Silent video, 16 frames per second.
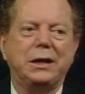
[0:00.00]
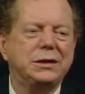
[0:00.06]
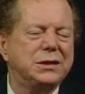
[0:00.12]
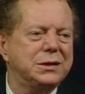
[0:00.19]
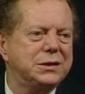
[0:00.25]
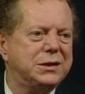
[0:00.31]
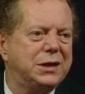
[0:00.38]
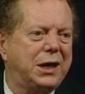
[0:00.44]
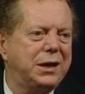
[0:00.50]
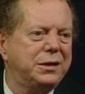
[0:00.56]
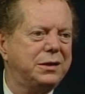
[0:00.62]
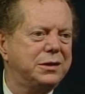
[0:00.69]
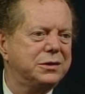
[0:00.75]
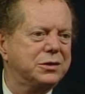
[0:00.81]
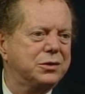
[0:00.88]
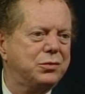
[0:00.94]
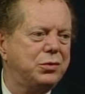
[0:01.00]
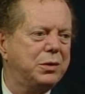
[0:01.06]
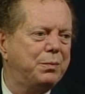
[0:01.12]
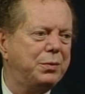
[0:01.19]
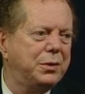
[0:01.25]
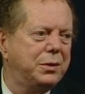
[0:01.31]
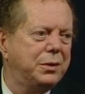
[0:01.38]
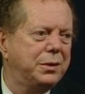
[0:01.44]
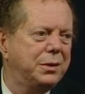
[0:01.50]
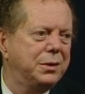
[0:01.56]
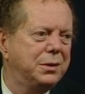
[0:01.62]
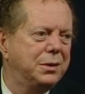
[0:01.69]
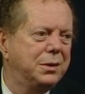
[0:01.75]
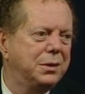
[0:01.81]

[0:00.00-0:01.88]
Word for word: place inside that is crippled,